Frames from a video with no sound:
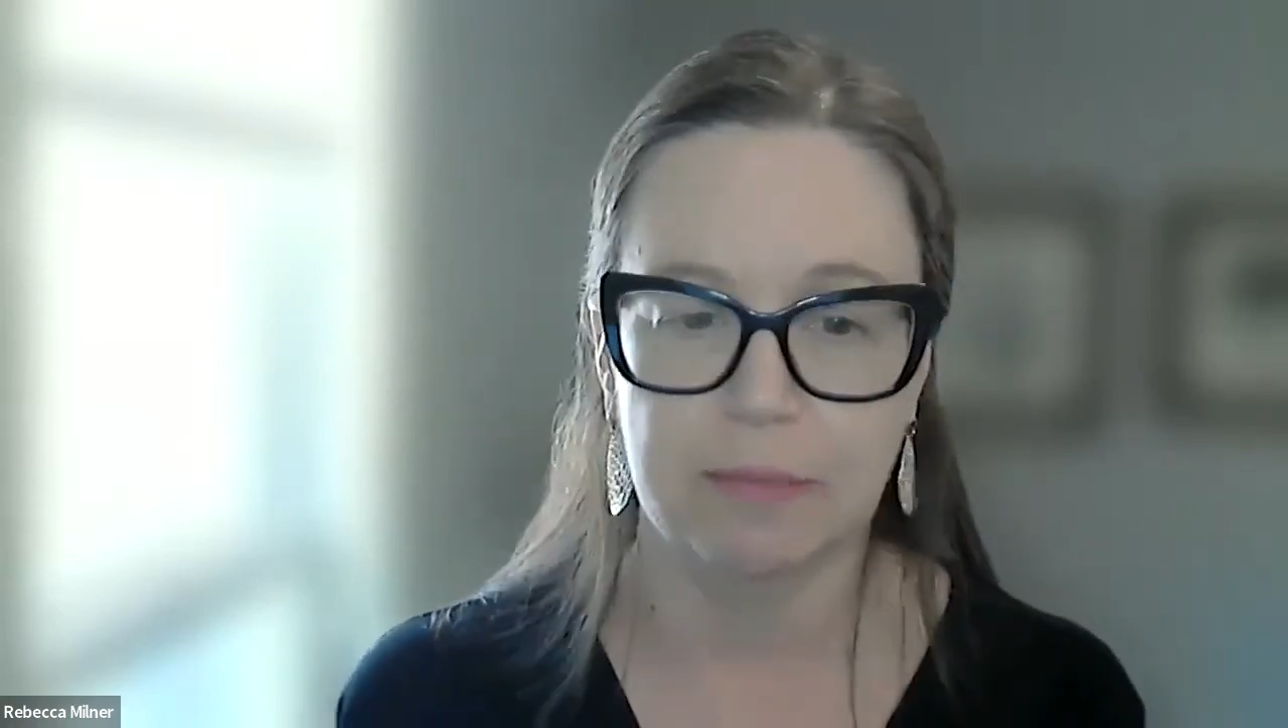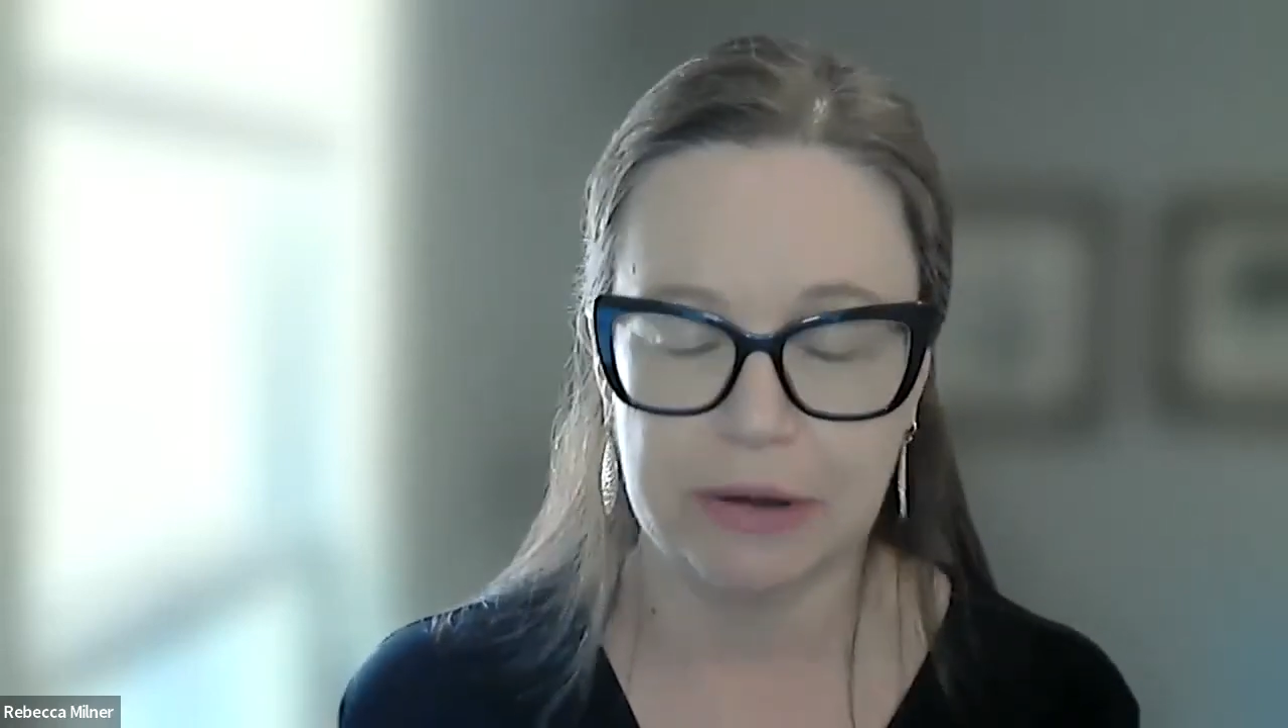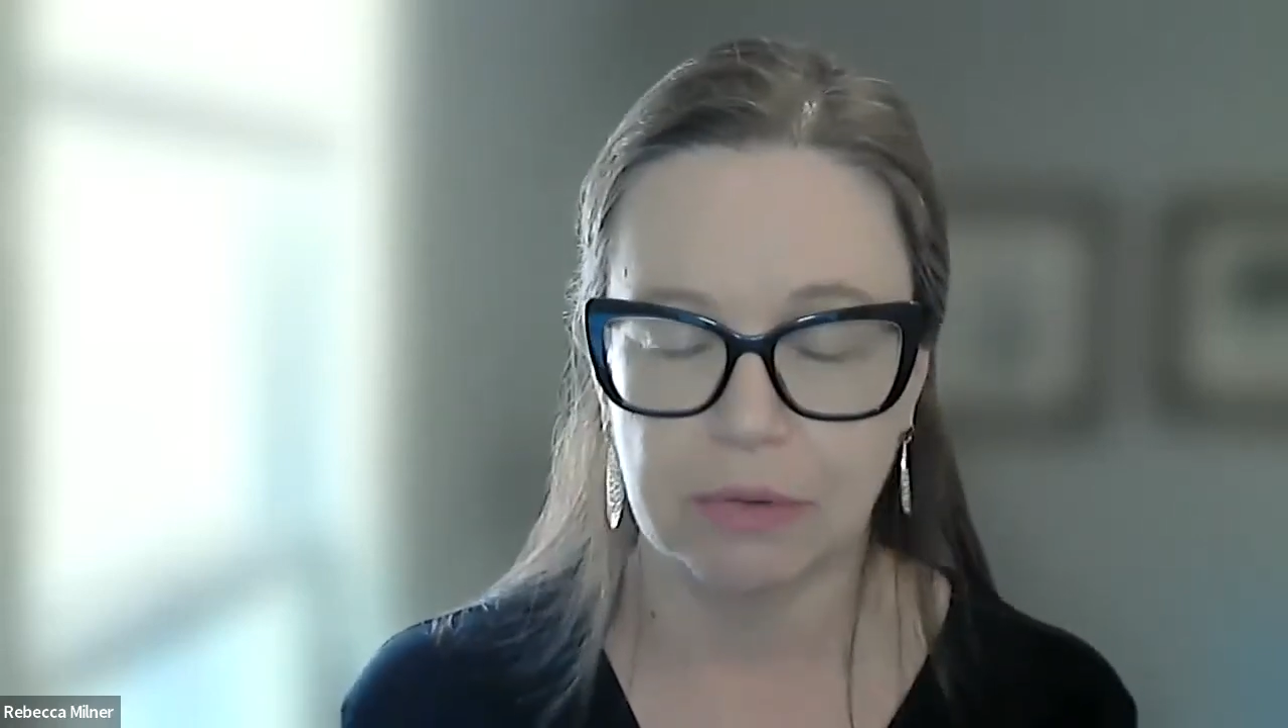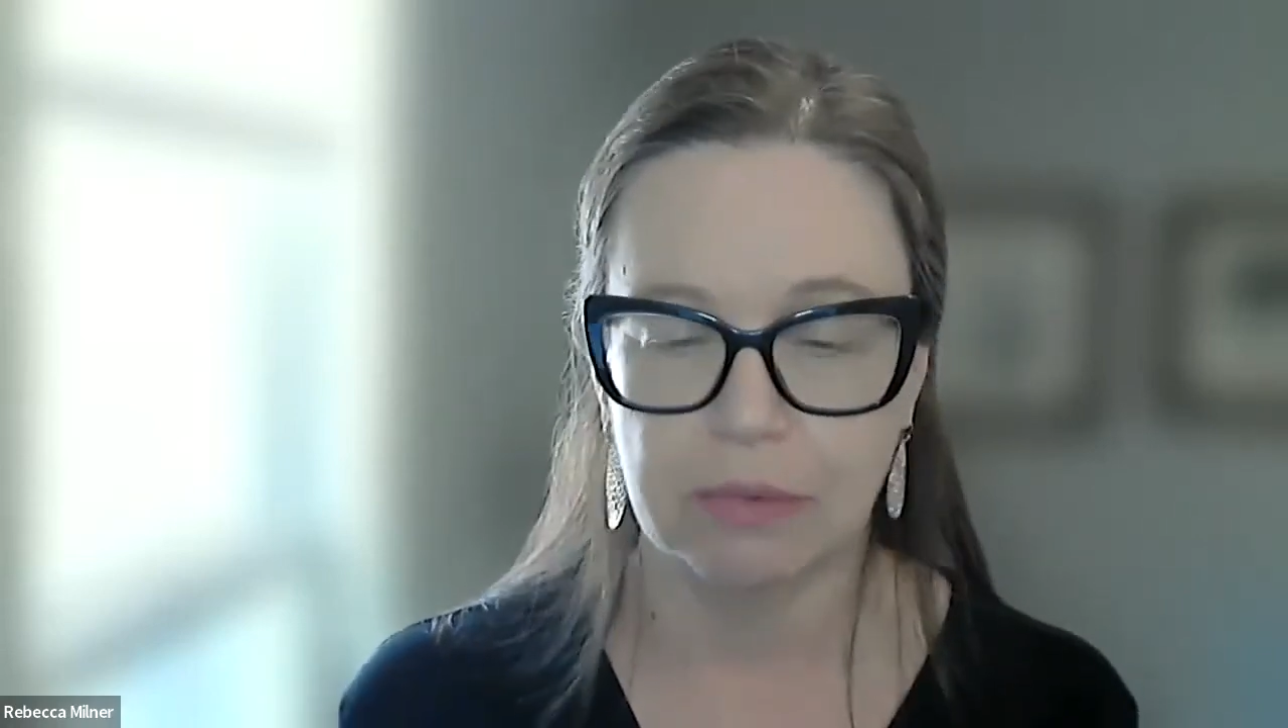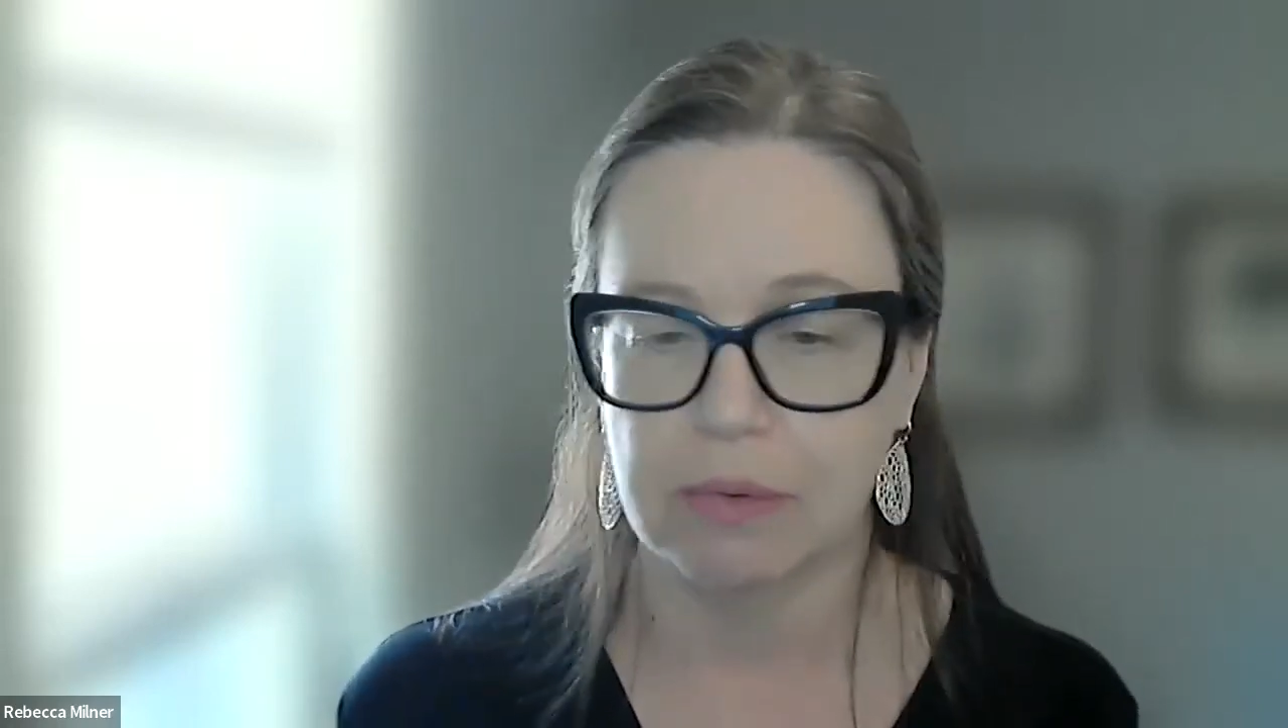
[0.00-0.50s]

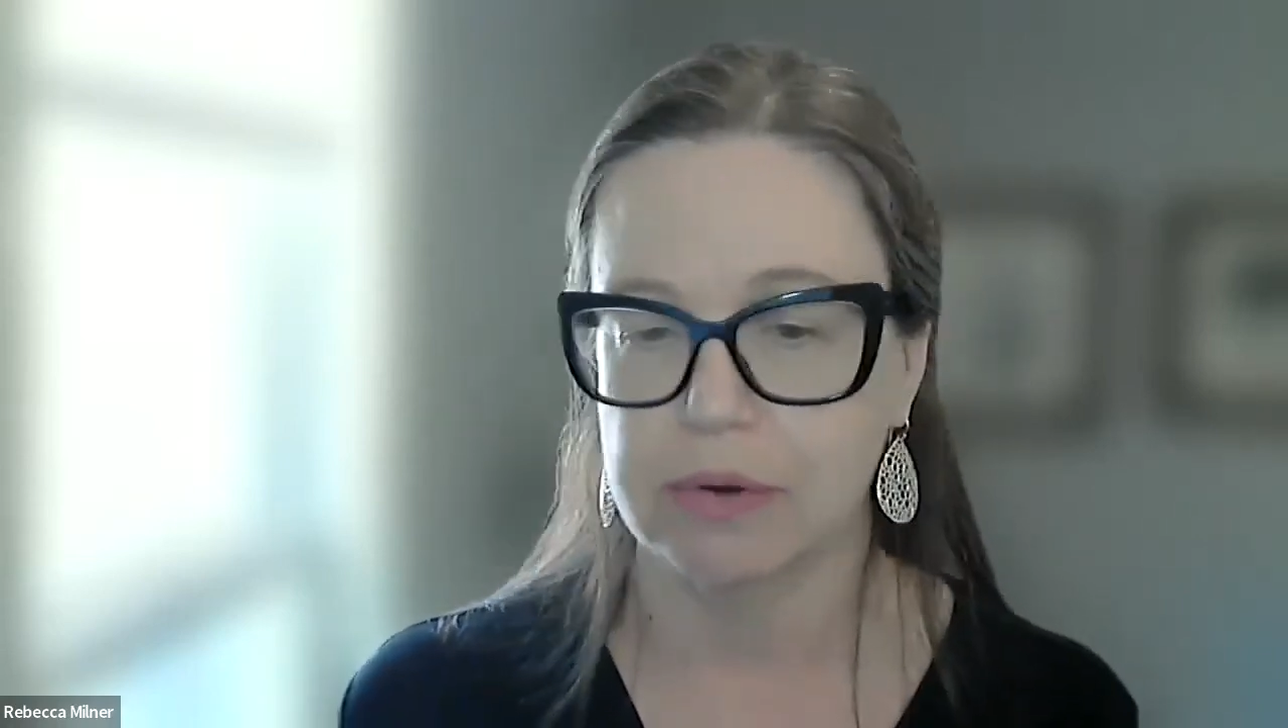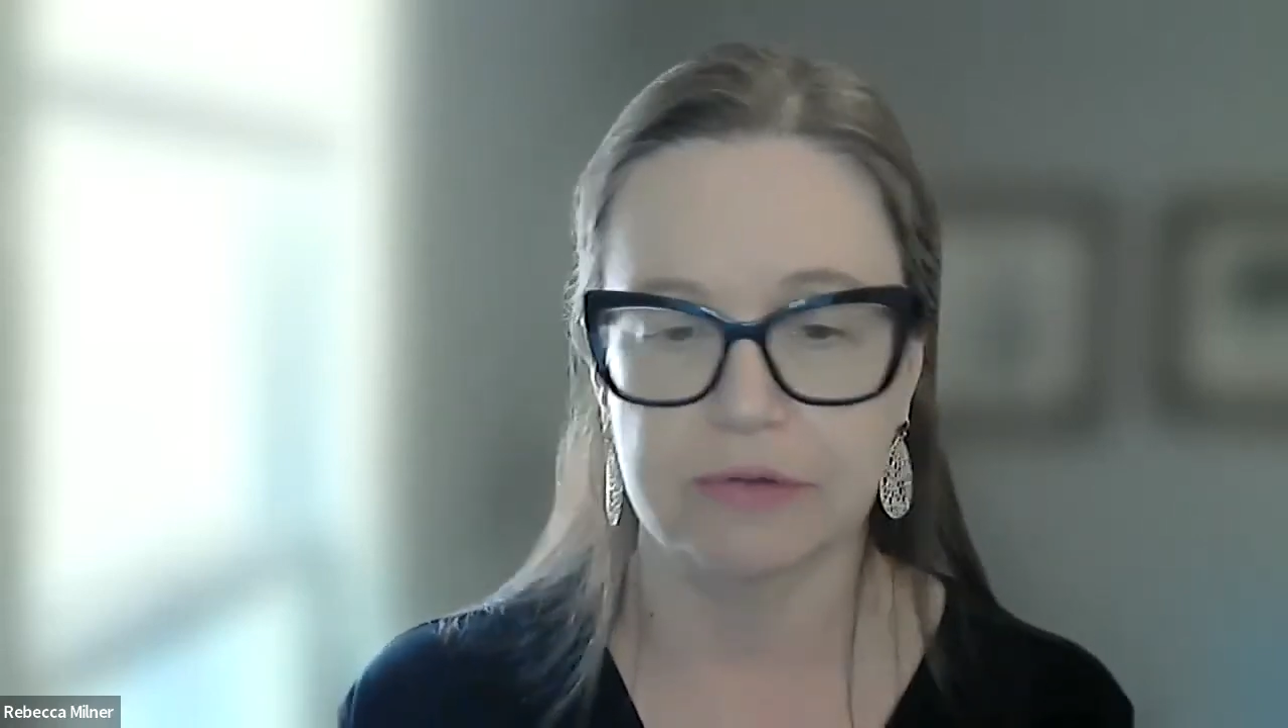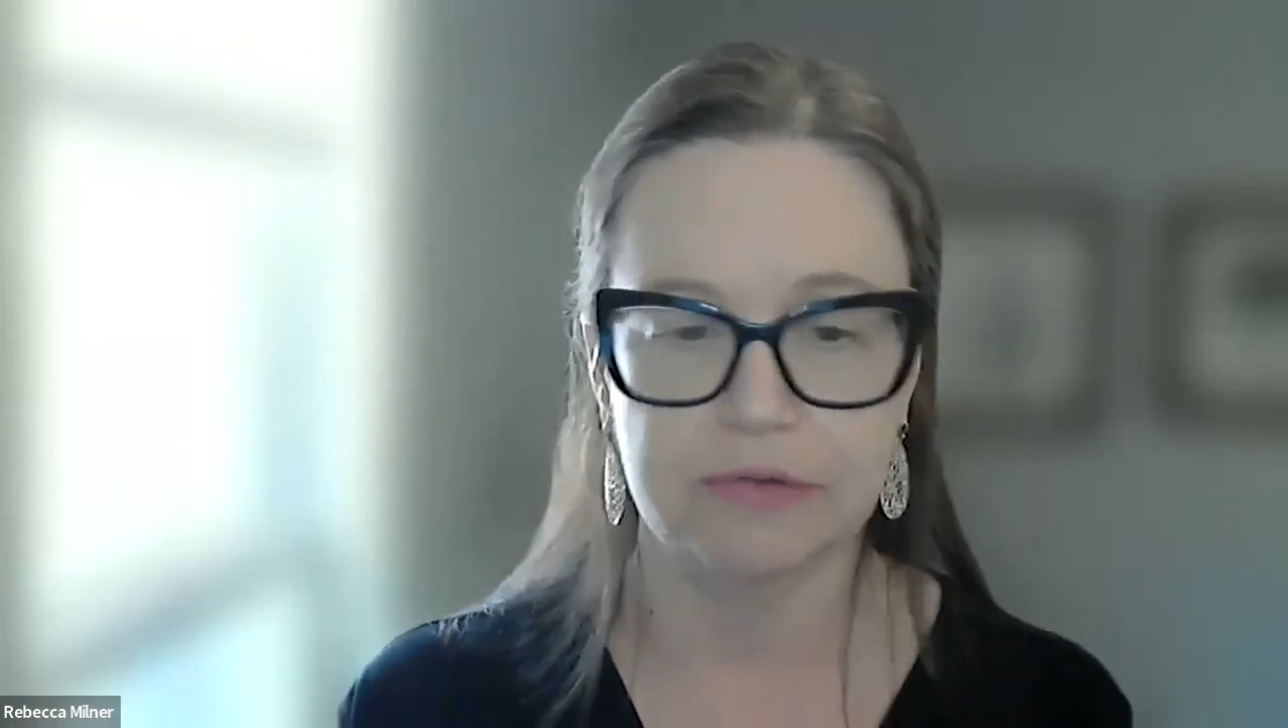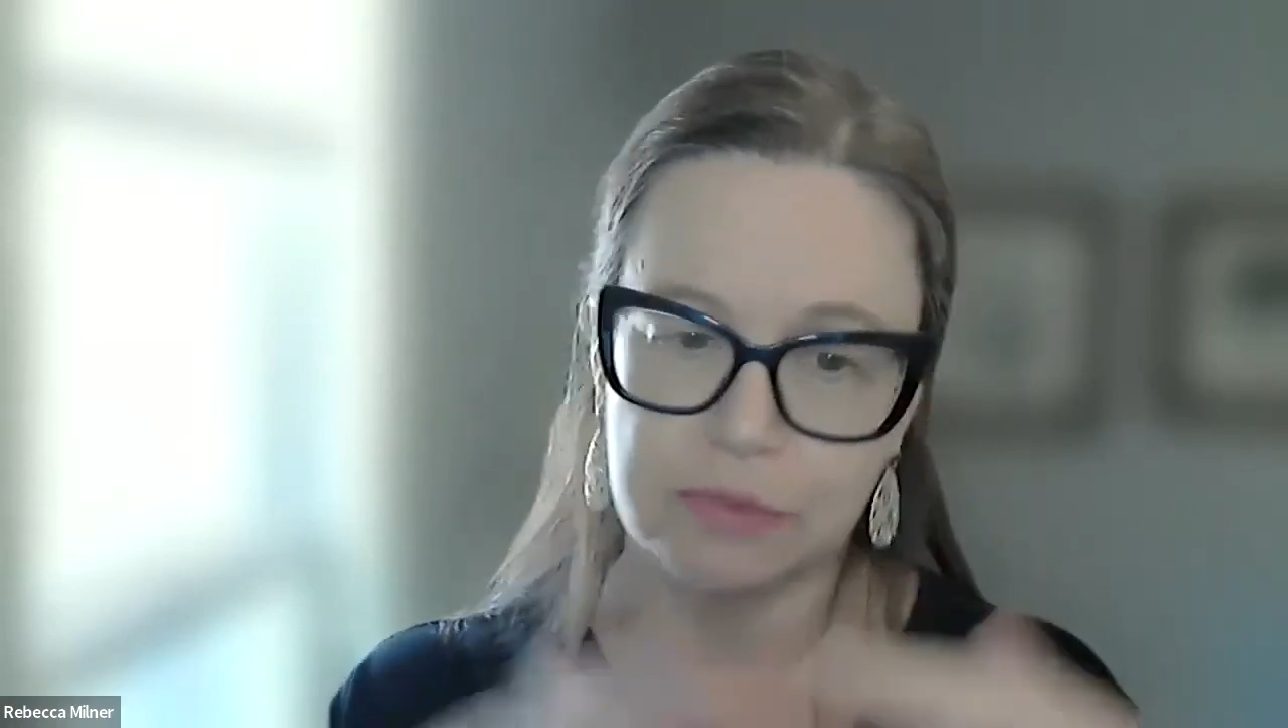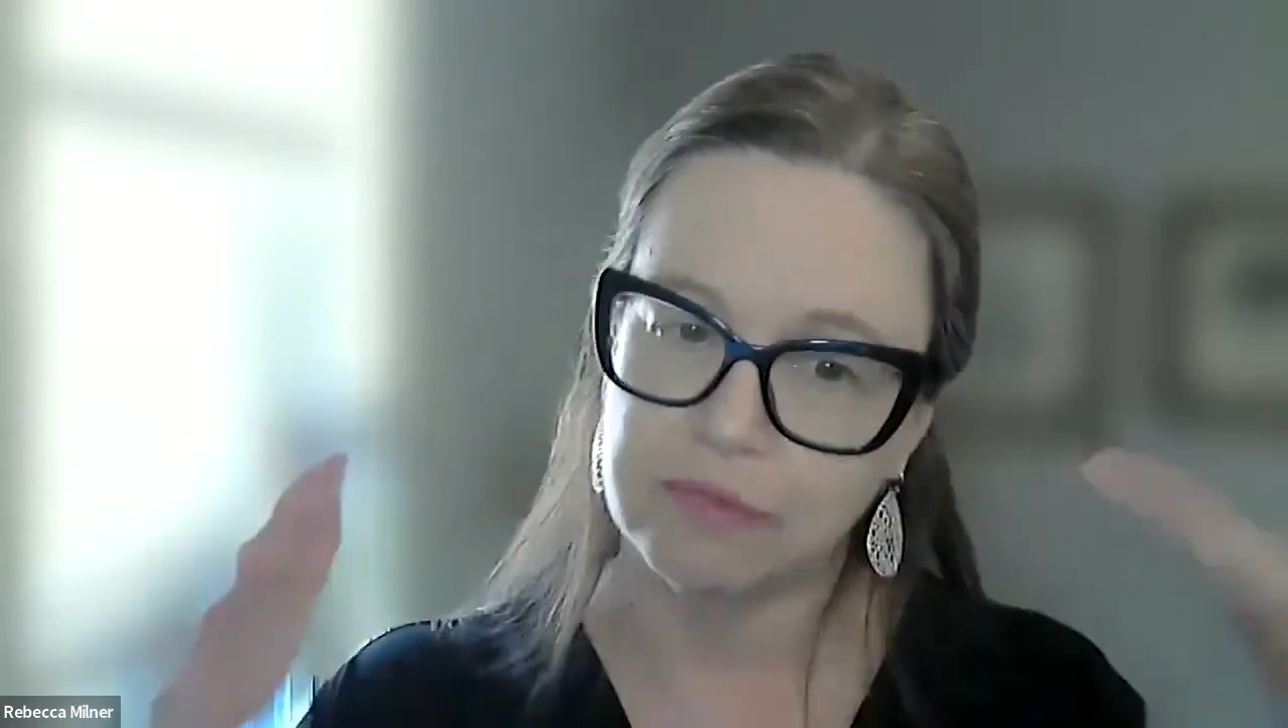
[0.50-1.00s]
Medical
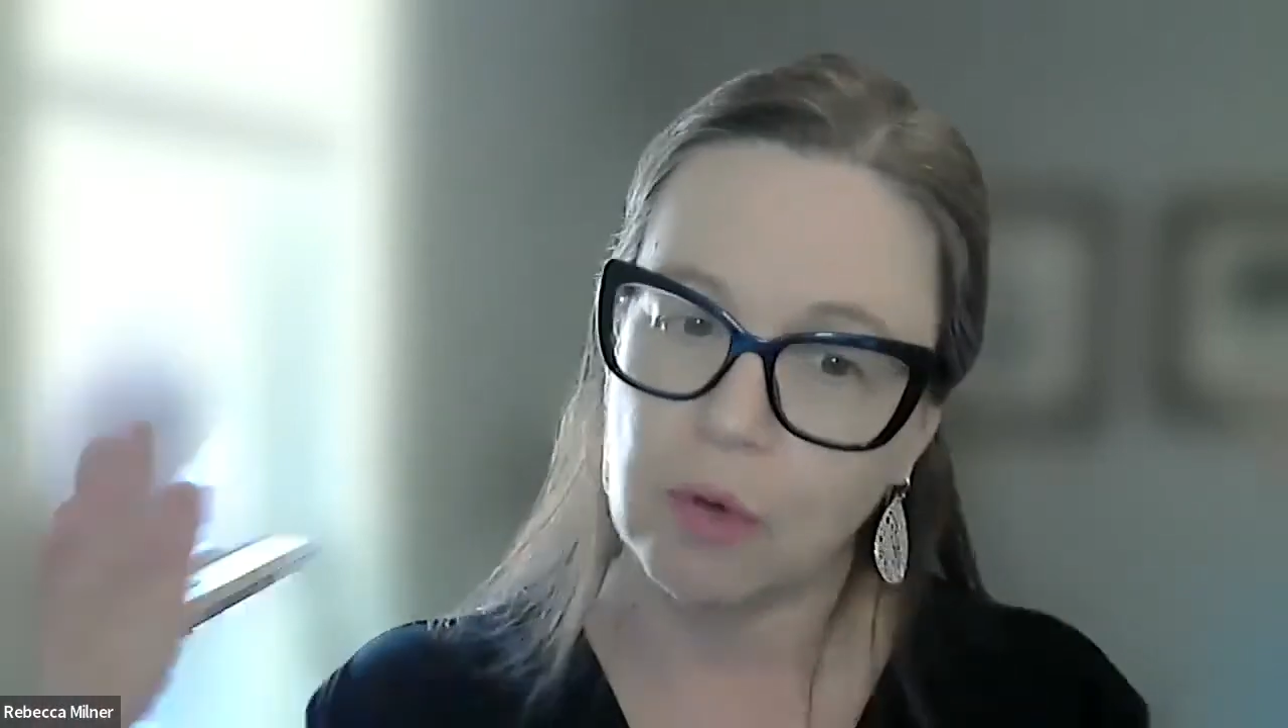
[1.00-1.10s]
Corps' sort of